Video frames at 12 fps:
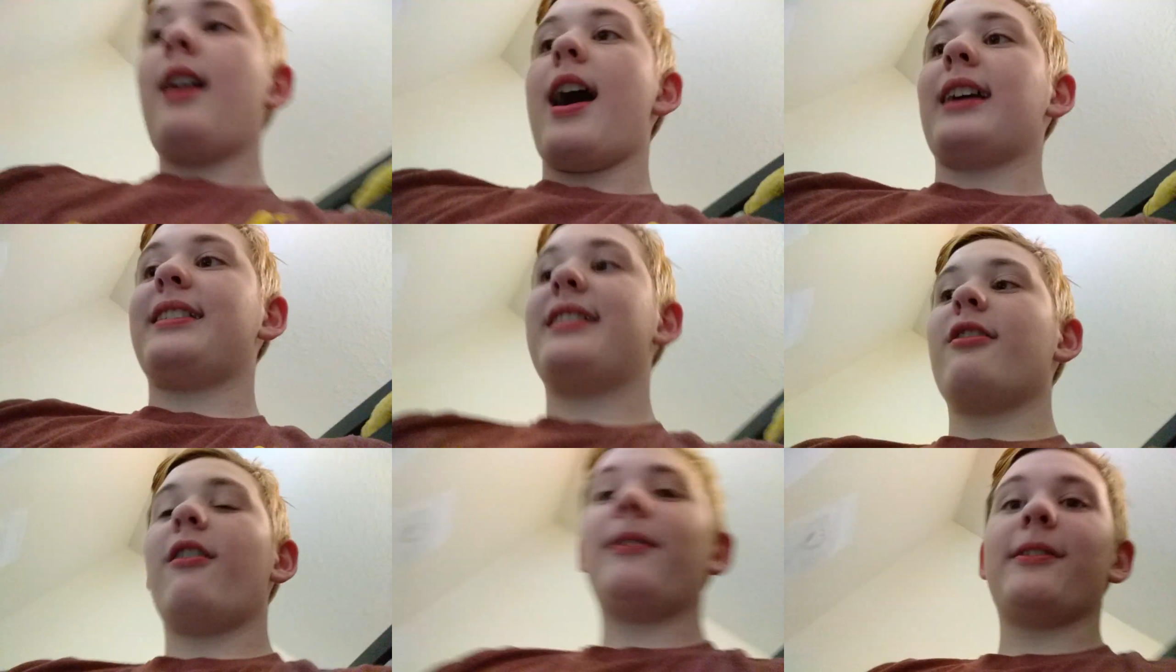I
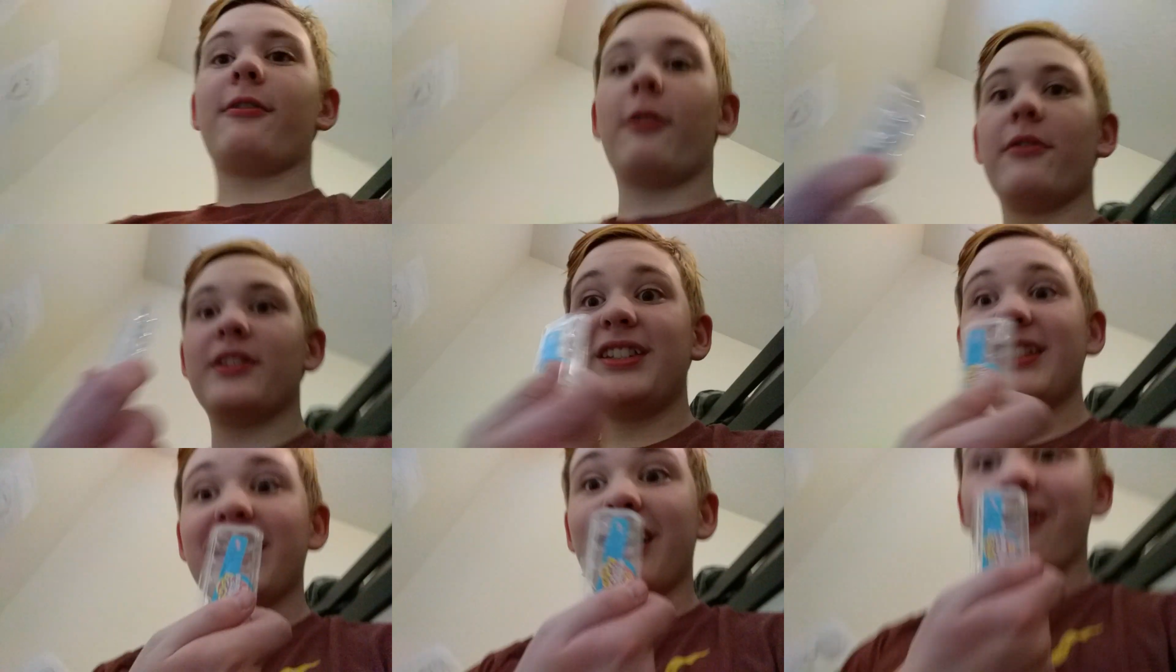still haven't thrown this
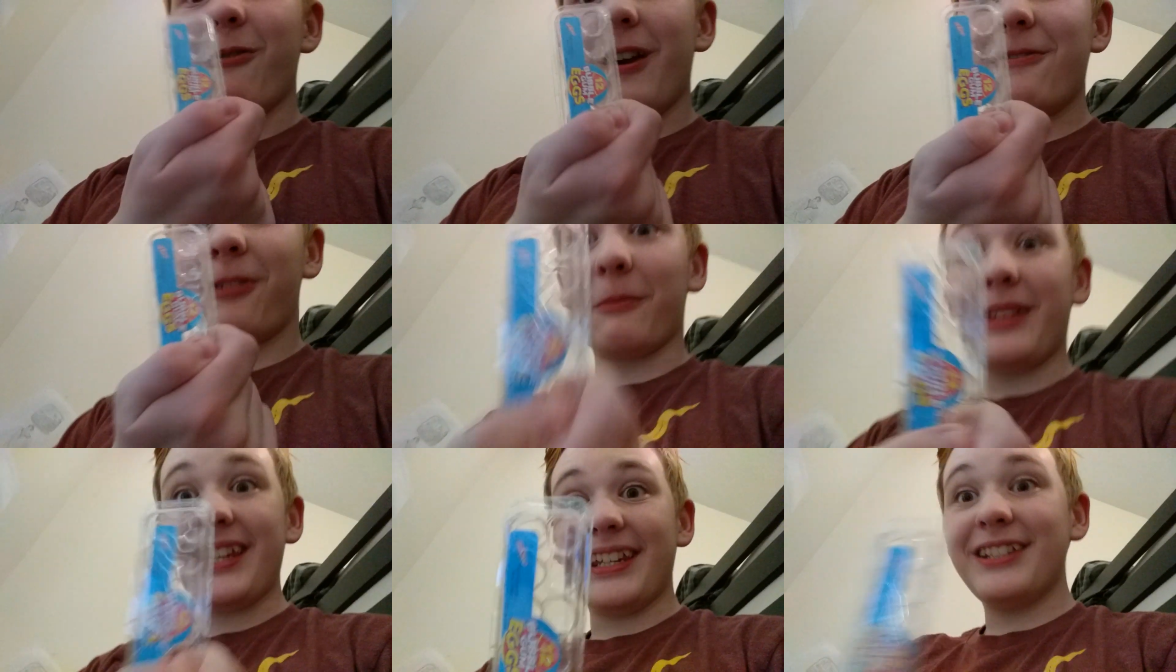thing away from
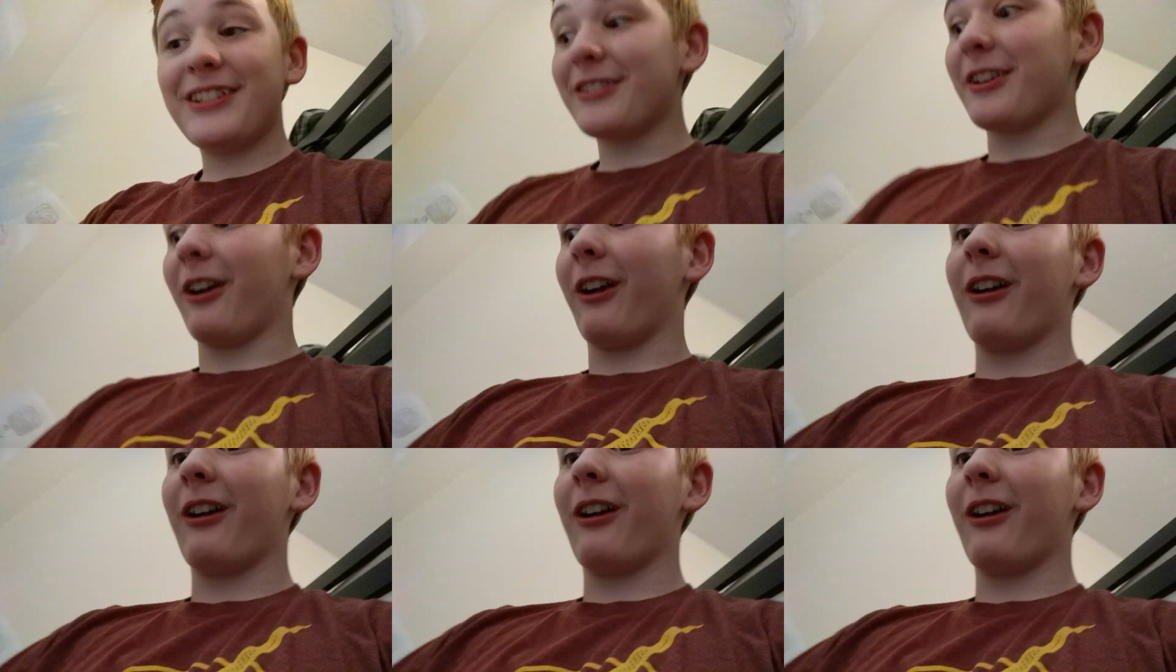Easter.